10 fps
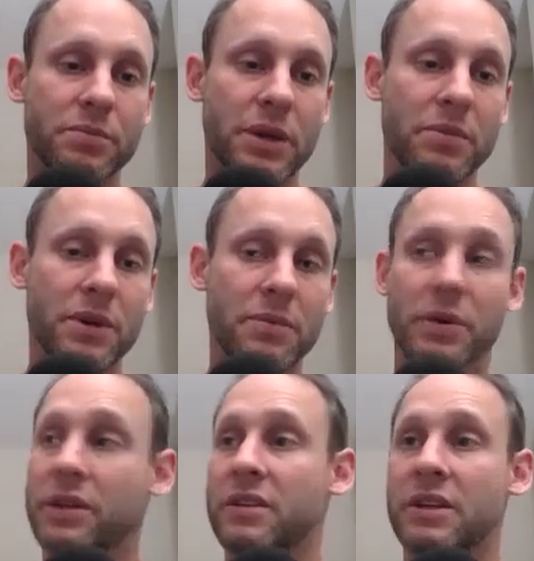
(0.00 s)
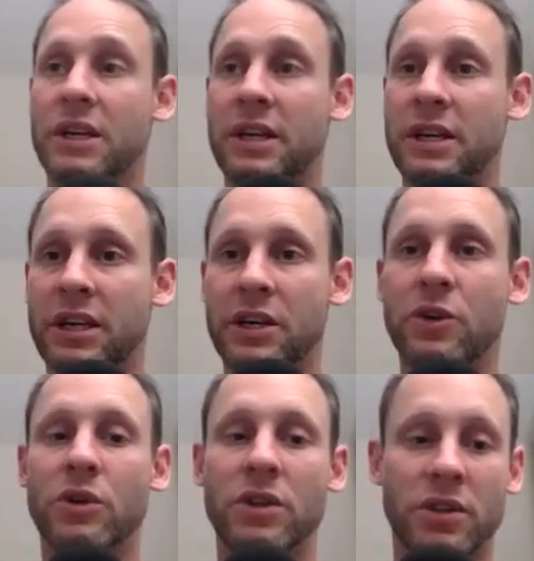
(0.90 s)
maybe, but it
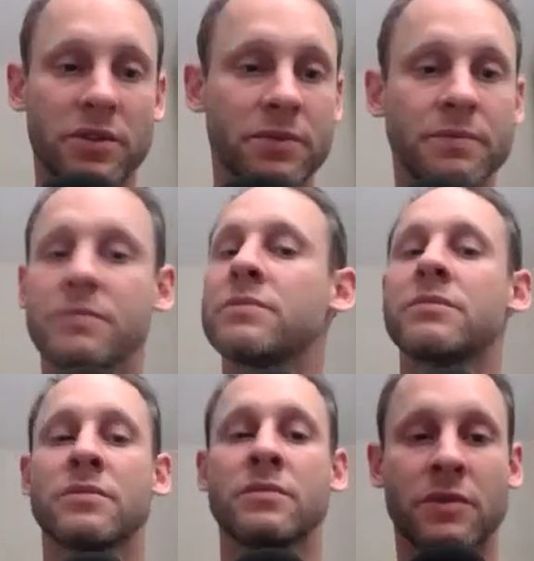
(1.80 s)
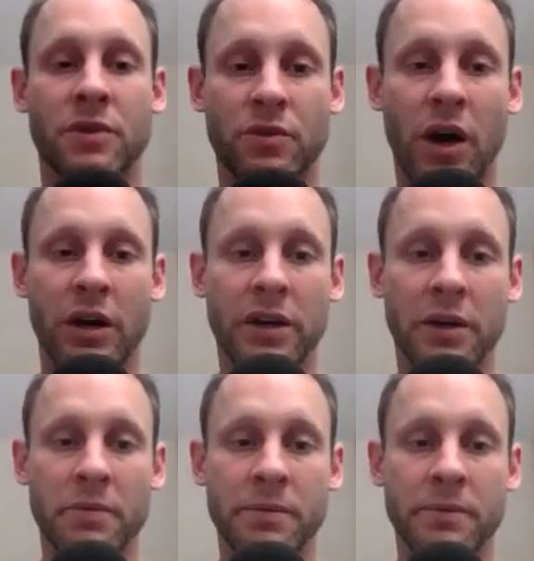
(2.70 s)
will rock it
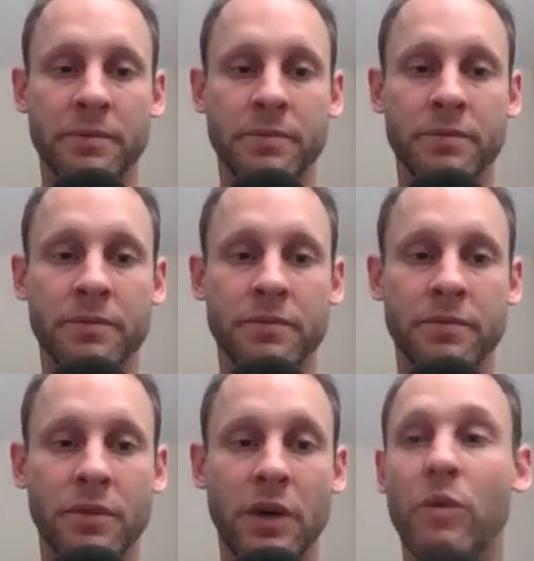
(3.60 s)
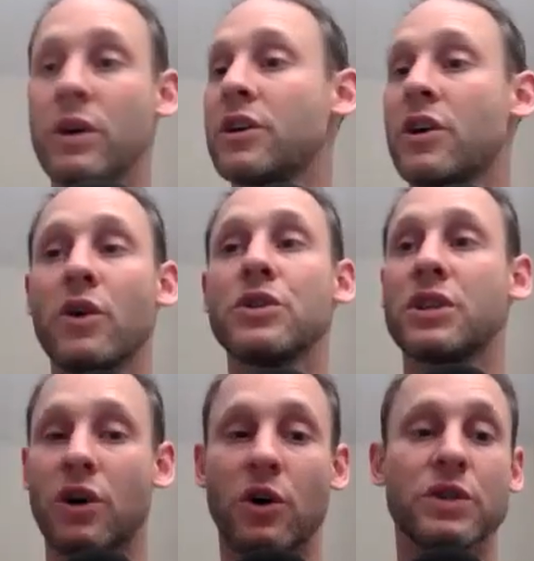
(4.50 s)
up. And when it
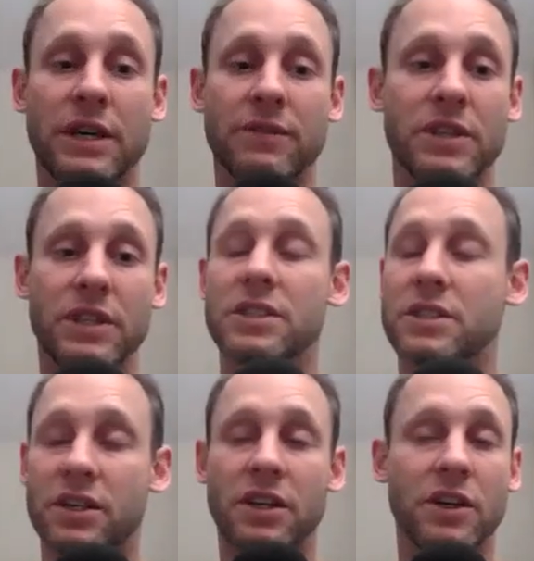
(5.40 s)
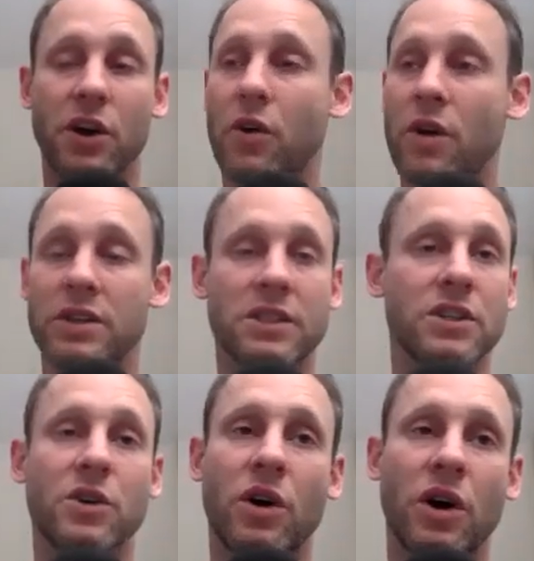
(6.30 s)
goes. After this, it's gonna go. It's
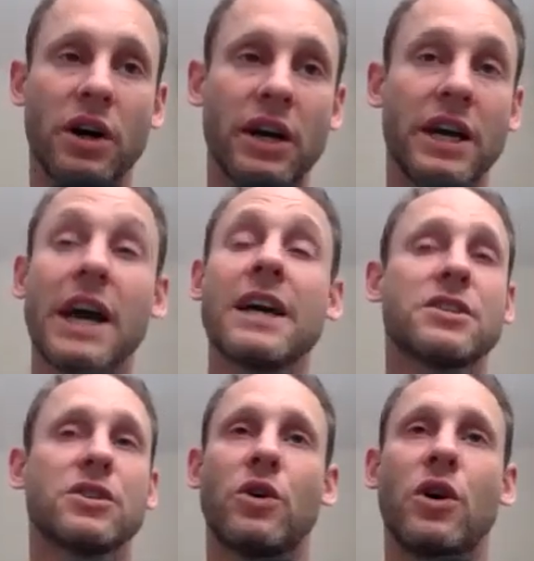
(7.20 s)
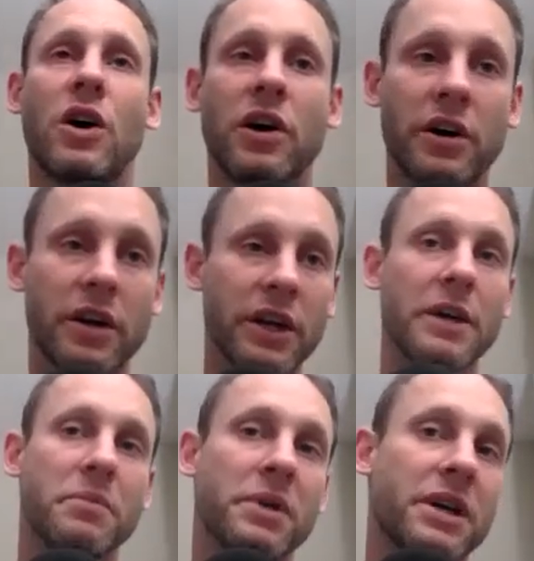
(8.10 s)
gonna go hard. It has to go hard
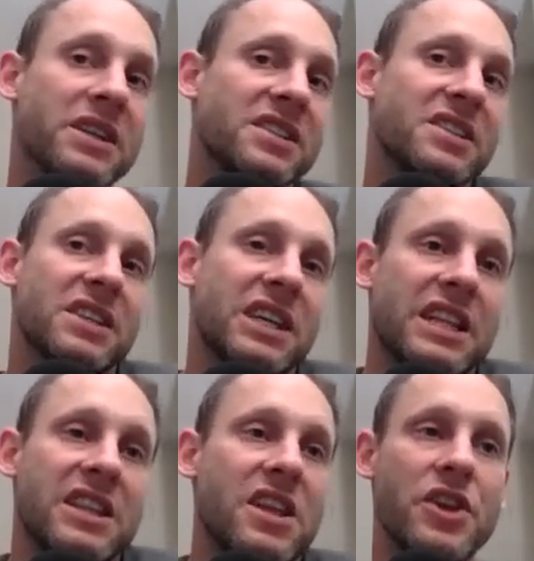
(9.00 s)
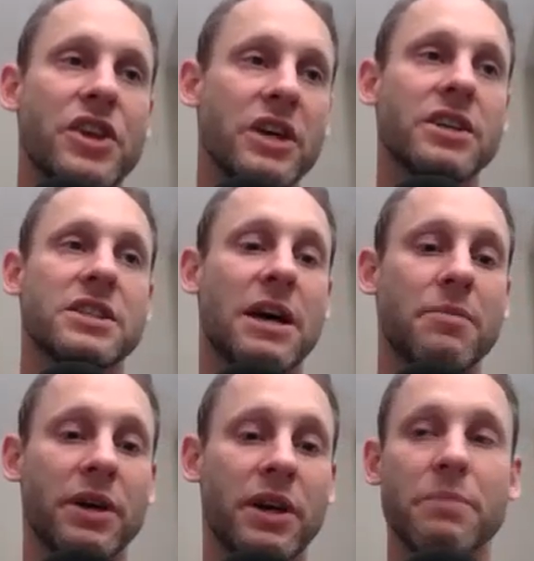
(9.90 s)
because nothing else
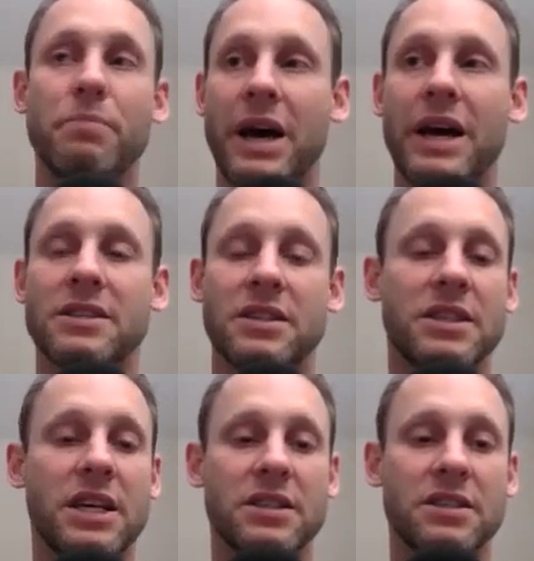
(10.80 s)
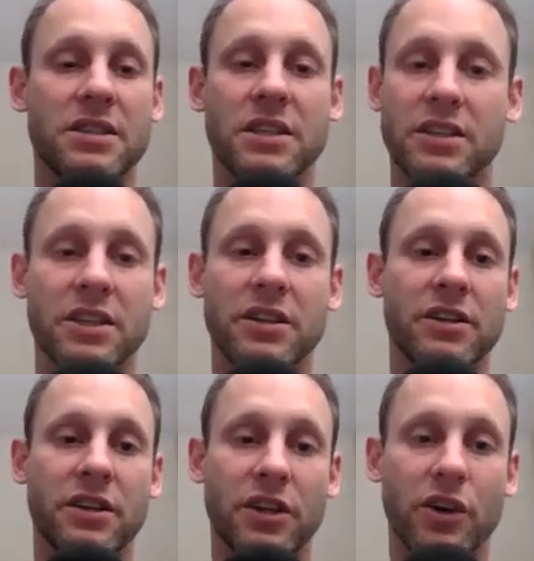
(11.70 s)
stopping it. It passed the test. It
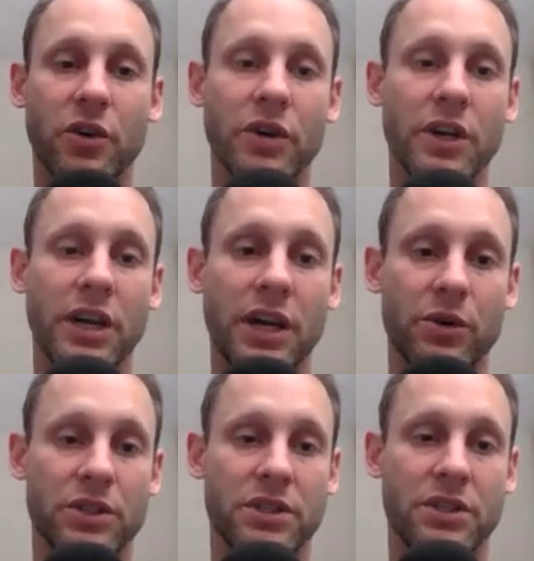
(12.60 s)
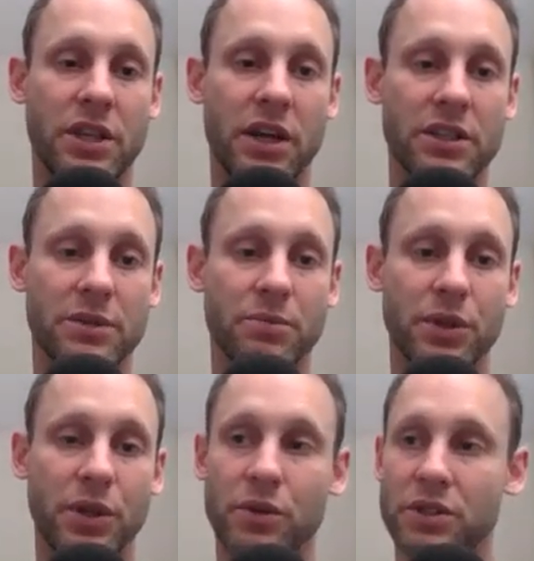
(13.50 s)
didn't, it was dealt some
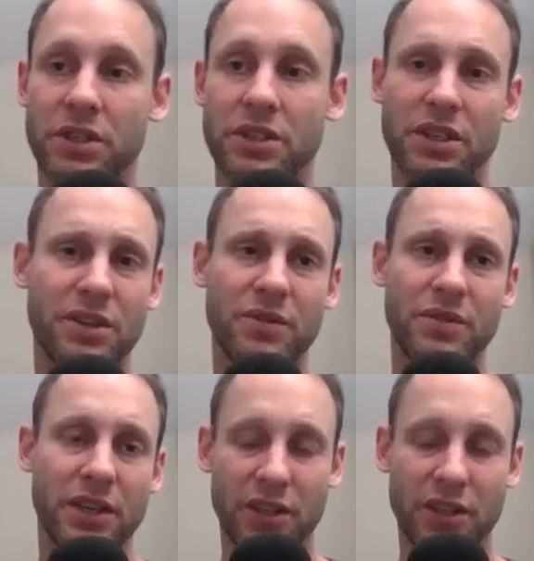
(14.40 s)
blows and it didn't,